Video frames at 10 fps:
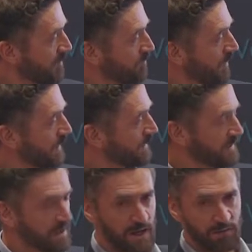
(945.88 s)

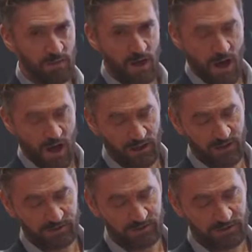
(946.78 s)
Finally, um, I
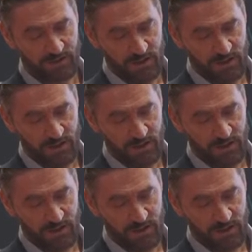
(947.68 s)
guess